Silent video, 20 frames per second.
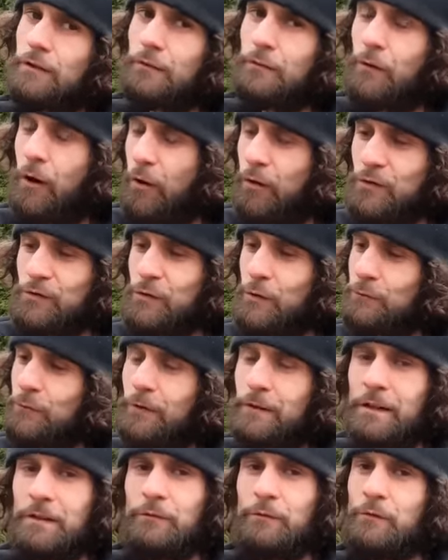you also
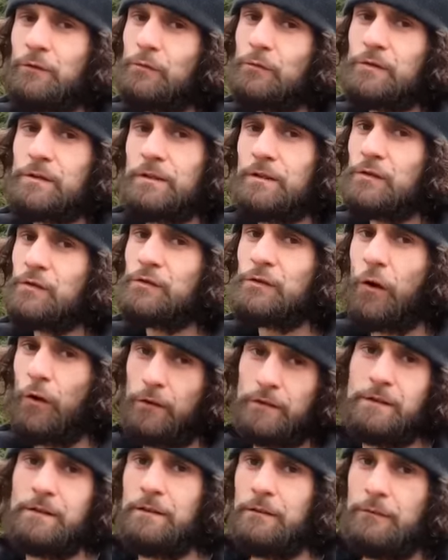don't need to use the
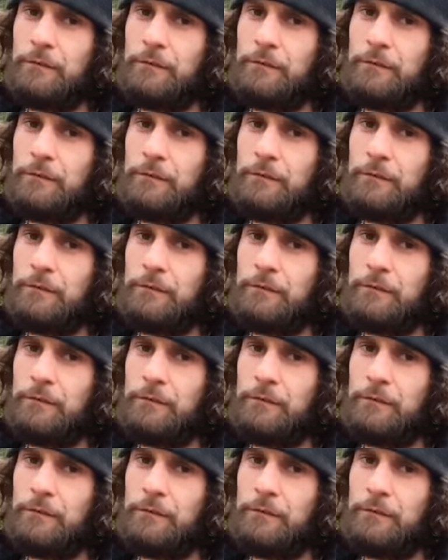swords